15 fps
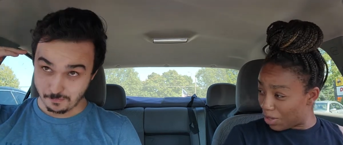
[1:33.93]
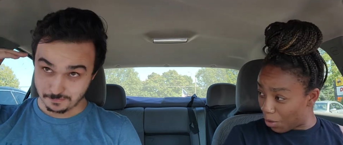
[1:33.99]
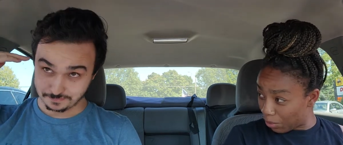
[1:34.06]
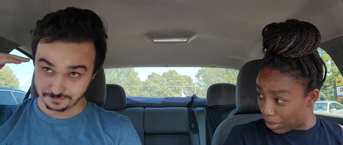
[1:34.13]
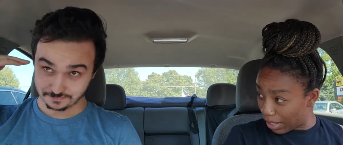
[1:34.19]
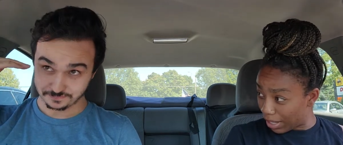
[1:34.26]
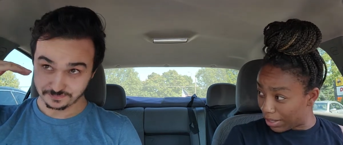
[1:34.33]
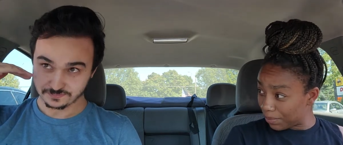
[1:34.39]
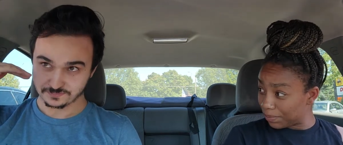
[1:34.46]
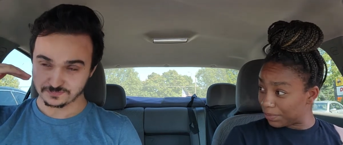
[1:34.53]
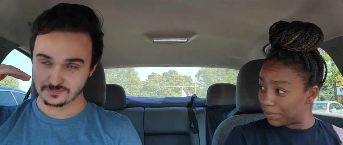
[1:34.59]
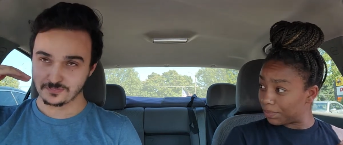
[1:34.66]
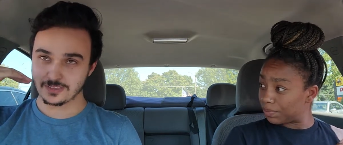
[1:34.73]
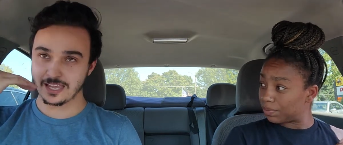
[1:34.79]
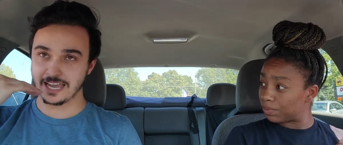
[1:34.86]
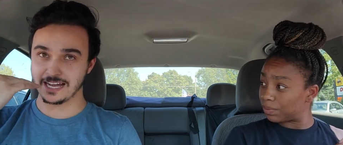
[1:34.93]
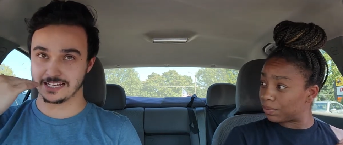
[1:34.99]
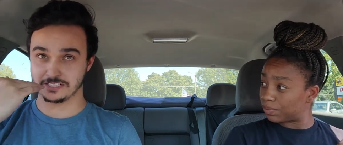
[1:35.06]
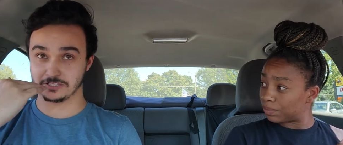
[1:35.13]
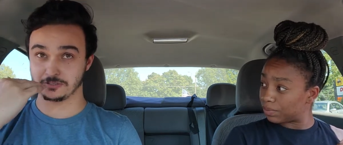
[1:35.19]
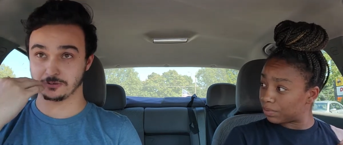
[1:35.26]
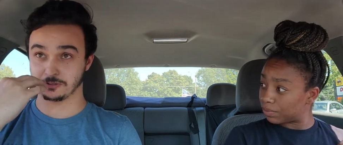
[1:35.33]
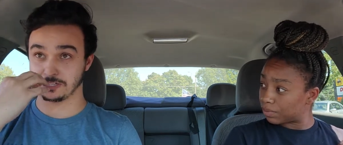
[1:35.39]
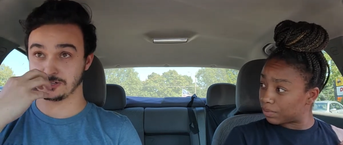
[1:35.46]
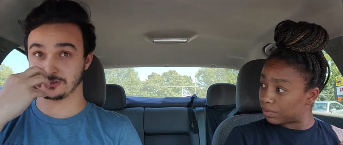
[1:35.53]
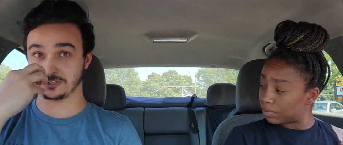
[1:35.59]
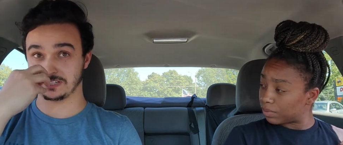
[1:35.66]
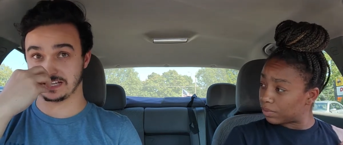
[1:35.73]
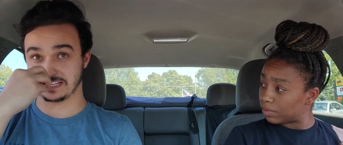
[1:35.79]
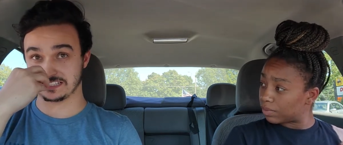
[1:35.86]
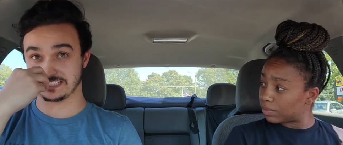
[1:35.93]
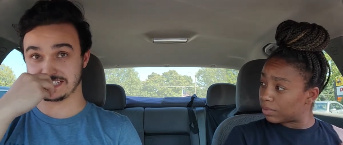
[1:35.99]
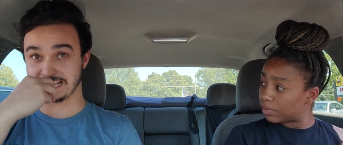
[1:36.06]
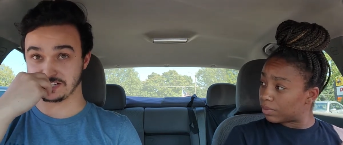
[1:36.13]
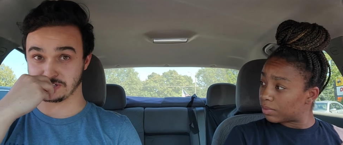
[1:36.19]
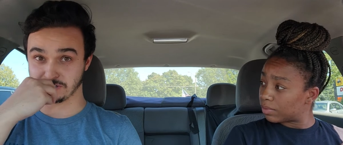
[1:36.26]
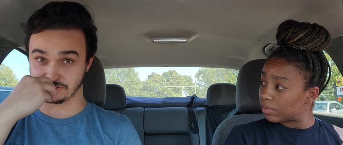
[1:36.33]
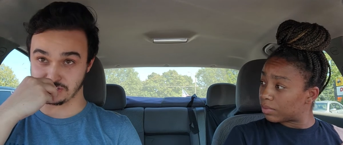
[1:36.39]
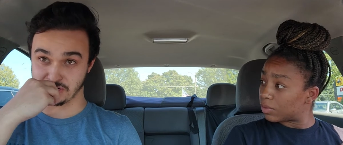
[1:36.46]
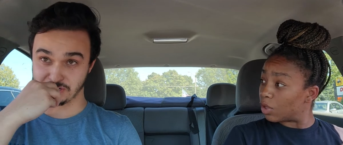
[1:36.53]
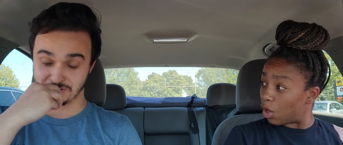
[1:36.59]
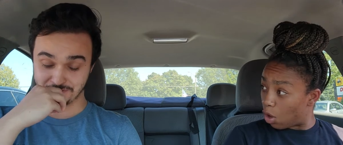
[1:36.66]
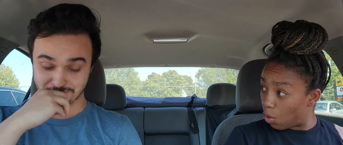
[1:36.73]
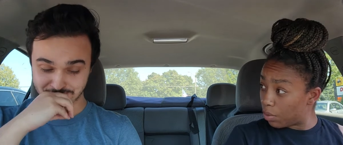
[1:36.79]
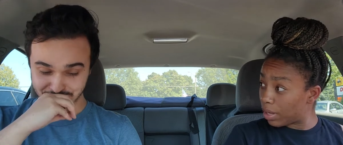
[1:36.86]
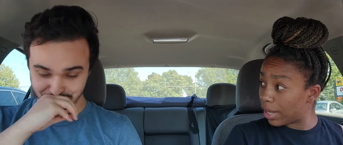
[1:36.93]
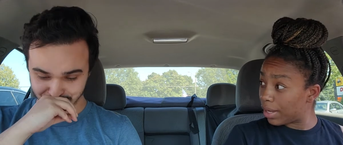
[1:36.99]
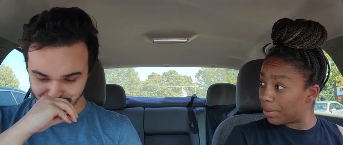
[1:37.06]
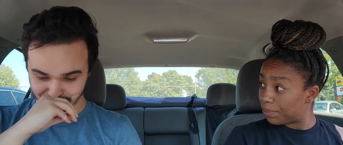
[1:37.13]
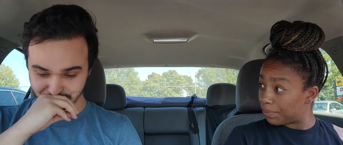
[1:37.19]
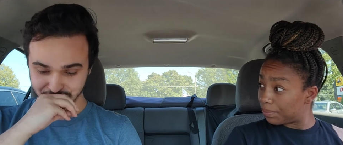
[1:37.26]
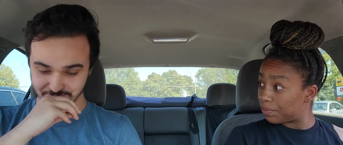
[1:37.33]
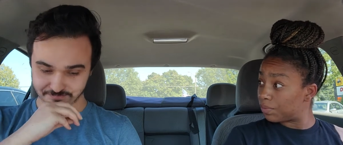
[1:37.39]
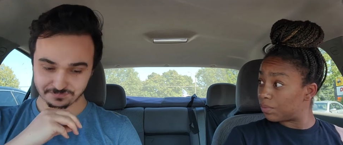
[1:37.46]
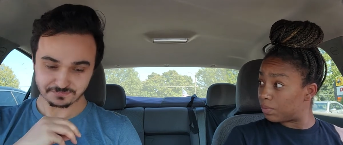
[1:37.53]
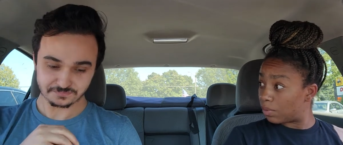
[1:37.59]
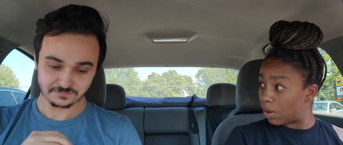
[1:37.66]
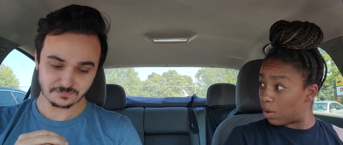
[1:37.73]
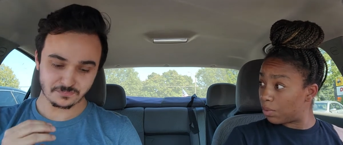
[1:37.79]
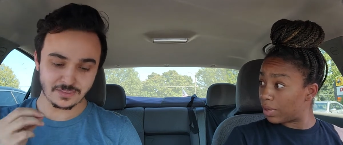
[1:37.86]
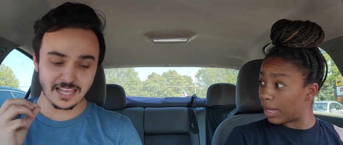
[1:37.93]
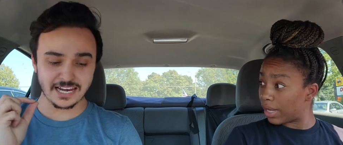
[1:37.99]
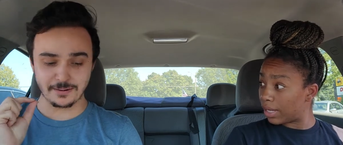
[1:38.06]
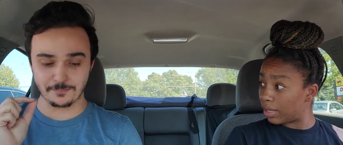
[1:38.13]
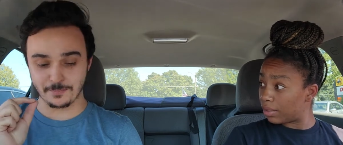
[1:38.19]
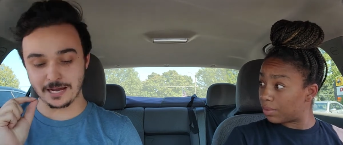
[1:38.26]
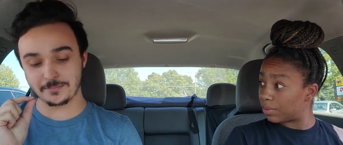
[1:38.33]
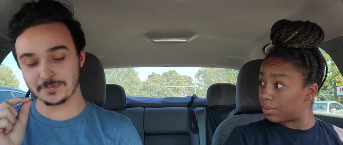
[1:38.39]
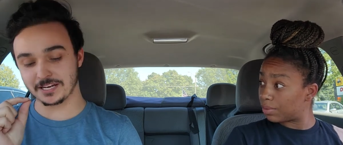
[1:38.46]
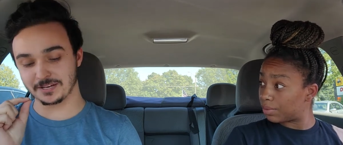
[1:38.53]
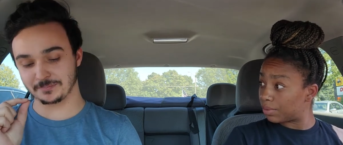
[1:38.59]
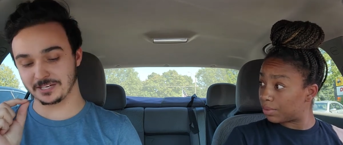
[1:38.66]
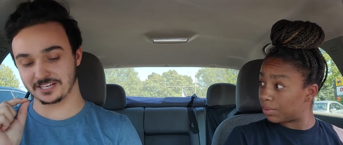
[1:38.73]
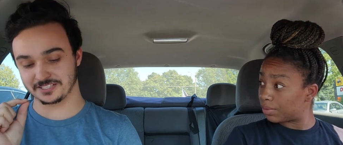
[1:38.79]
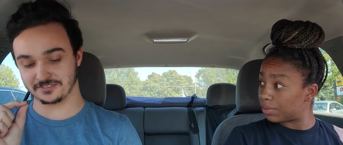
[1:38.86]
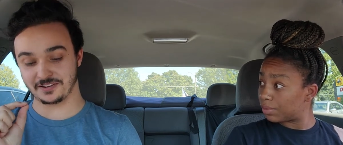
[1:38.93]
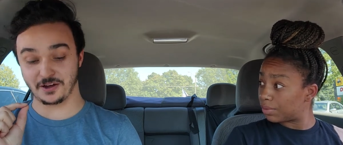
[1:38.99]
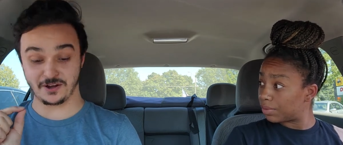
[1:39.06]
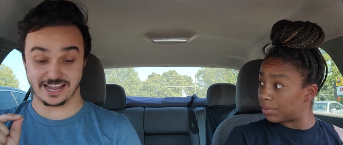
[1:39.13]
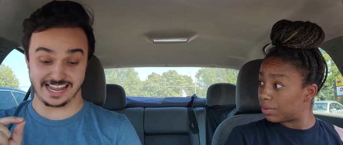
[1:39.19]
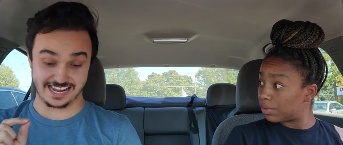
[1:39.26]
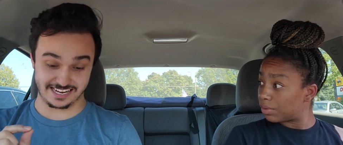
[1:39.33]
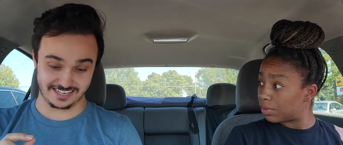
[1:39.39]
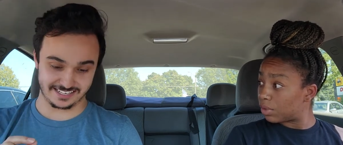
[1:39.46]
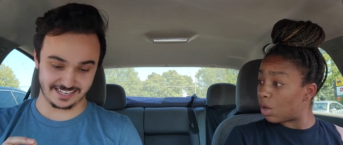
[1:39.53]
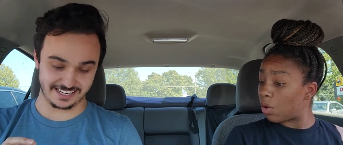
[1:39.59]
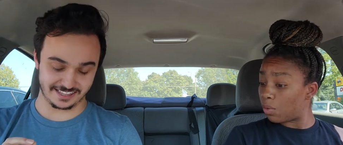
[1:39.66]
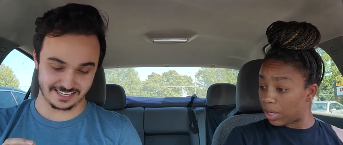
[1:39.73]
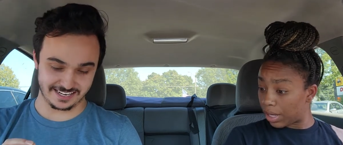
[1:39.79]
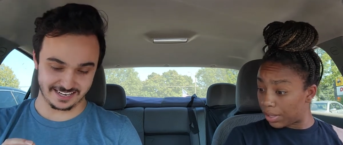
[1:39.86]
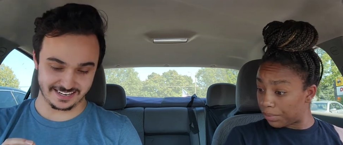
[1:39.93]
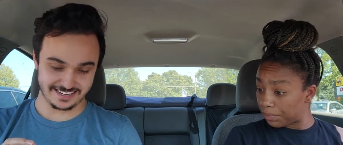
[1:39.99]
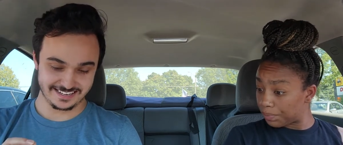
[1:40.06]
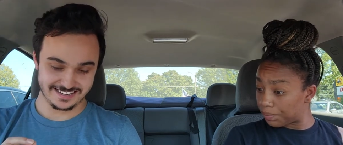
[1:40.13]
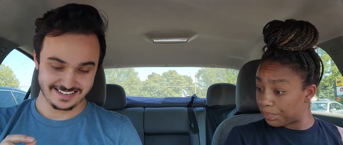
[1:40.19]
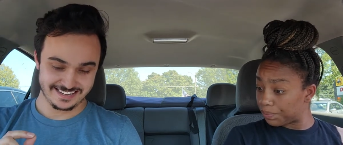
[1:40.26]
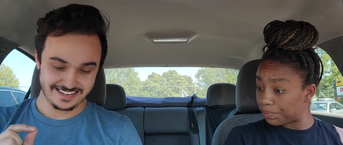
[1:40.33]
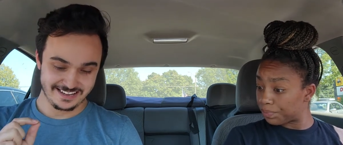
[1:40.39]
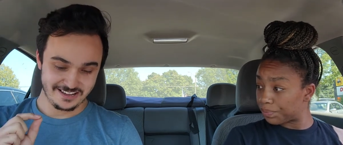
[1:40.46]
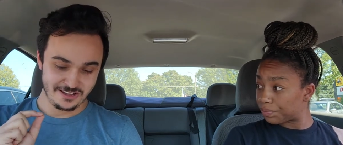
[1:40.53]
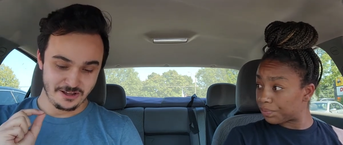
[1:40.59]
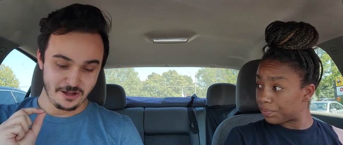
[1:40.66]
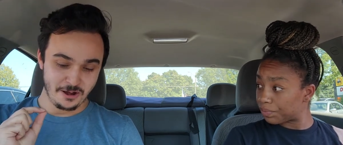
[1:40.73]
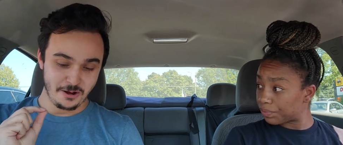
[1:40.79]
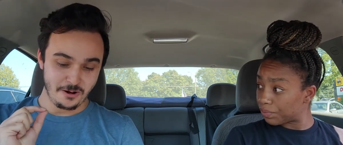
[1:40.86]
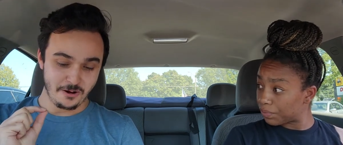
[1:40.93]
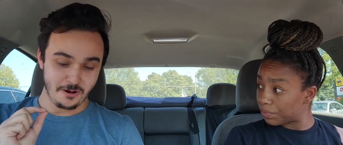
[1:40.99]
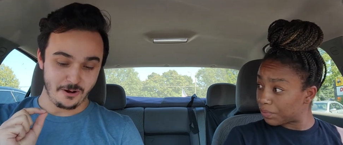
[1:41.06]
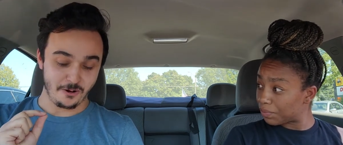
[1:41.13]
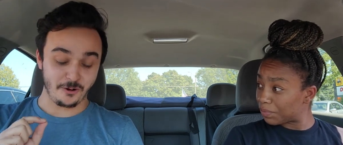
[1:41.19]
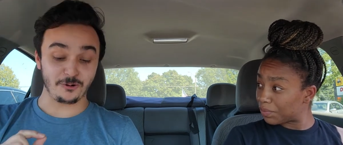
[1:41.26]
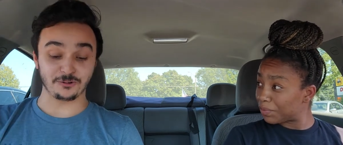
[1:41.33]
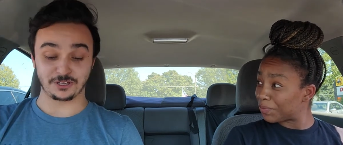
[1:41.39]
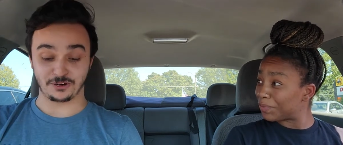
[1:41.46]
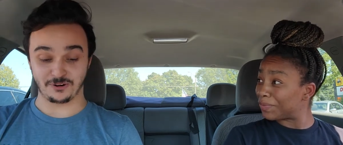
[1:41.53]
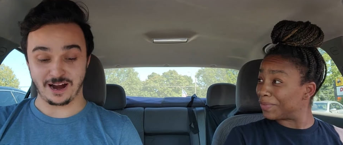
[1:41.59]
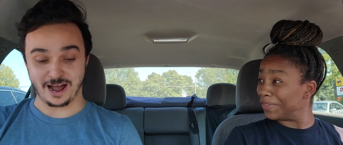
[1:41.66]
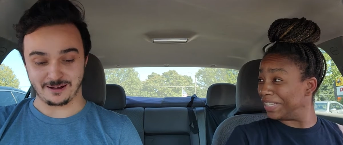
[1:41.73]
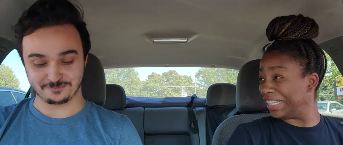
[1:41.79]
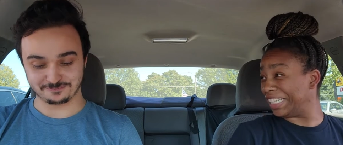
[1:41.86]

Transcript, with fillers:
Speaker 1: Okay and literally like center tongue. Okay. Okay. And it might be because of how I eat
Speaker 2: it. Okay.
Speaker 1: Holy crap.